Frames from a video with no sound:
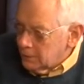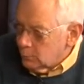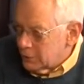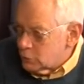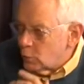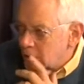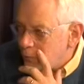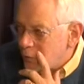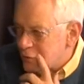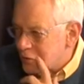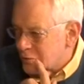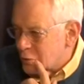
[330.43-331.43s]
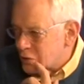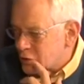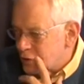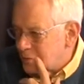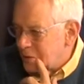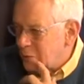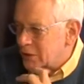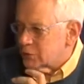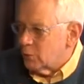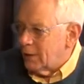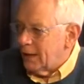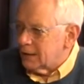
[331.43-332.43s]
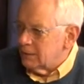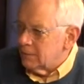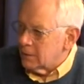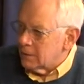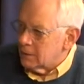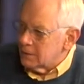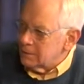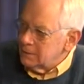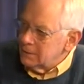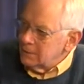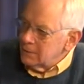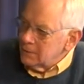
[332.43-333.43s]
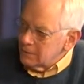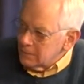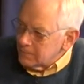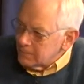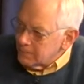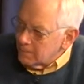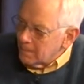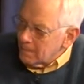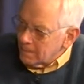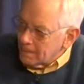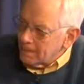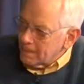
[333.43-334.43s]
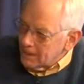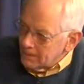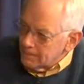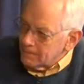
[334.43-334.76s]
Which of course couldn't be retroactive. Right. We need a place for it to go, and we have